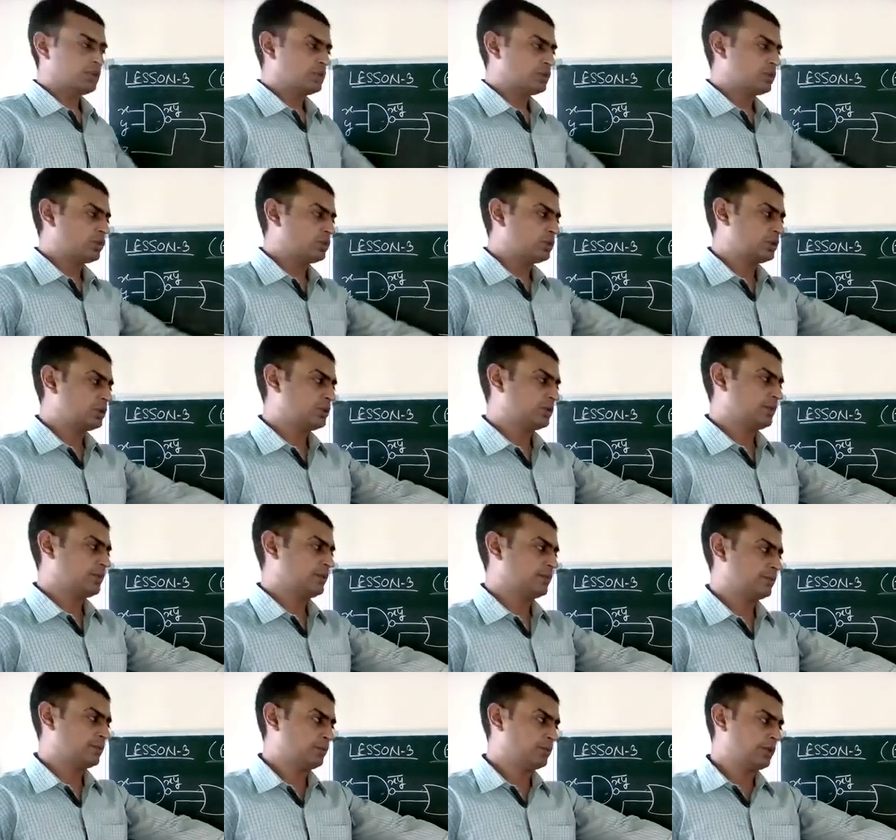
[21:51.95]
don't
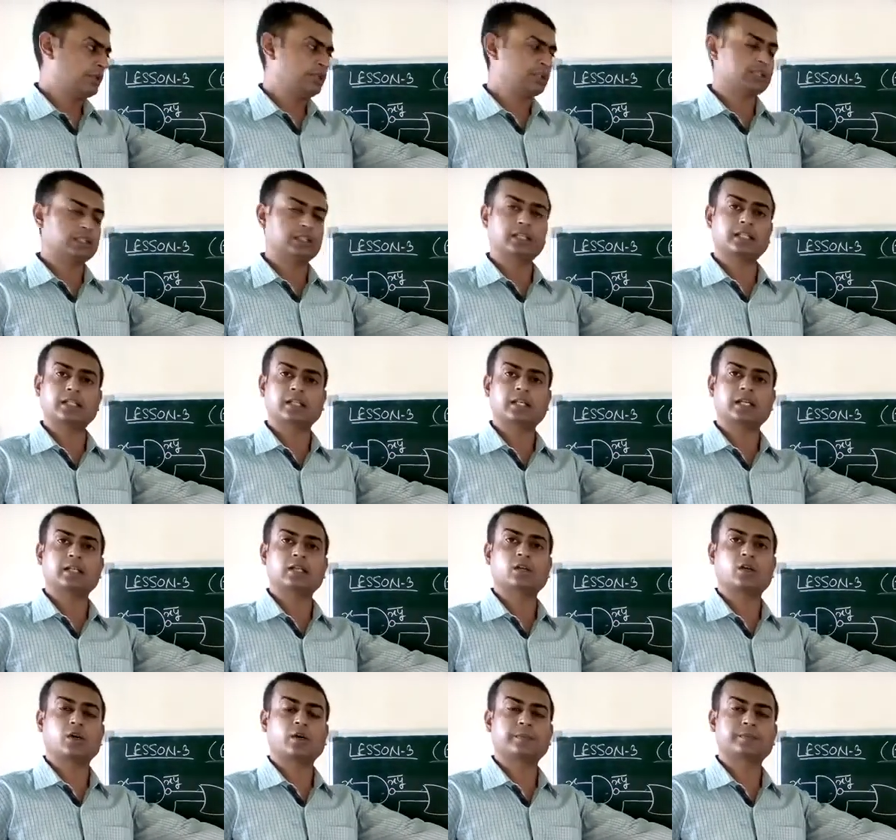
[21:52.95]
point the
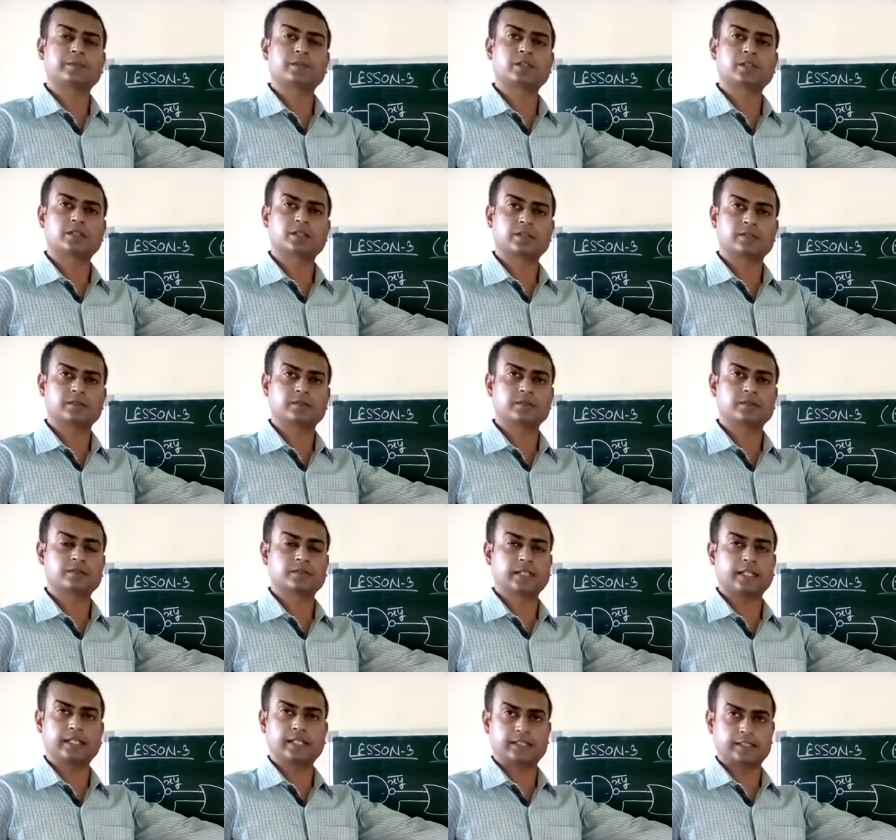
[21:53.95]
none option
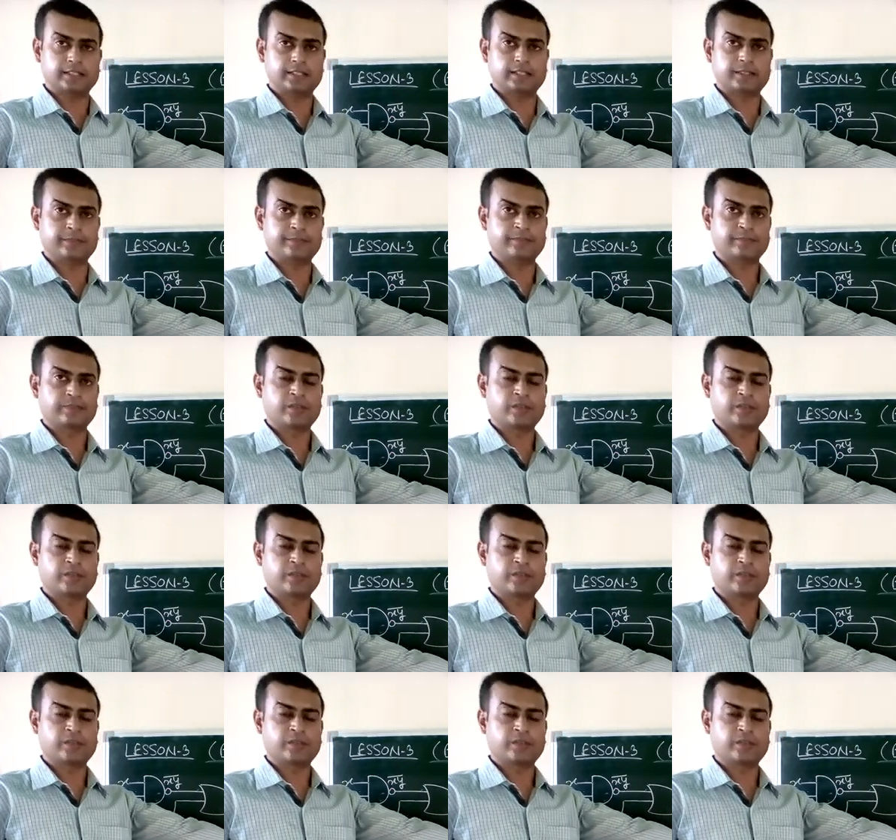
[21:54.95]
directly.